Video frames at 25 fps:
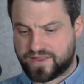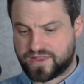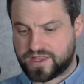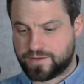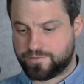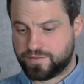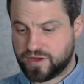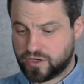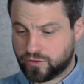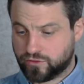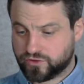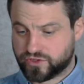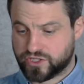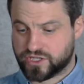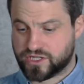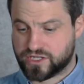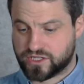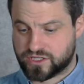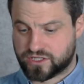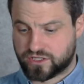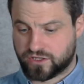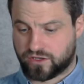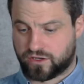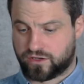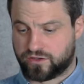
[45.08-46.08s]
And the
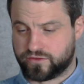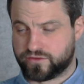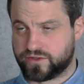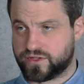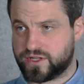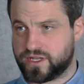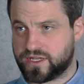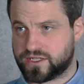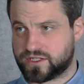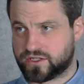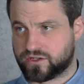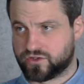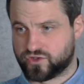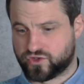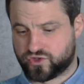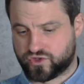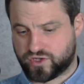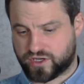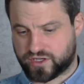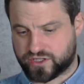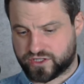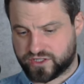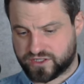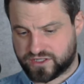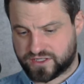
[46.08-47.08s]
builders on this
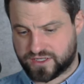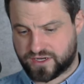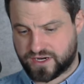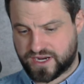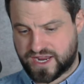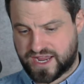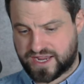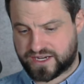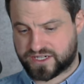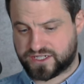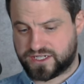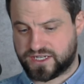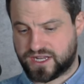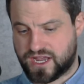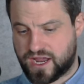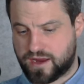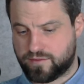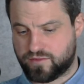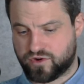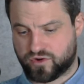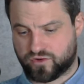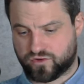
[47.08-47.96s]
construction site actually came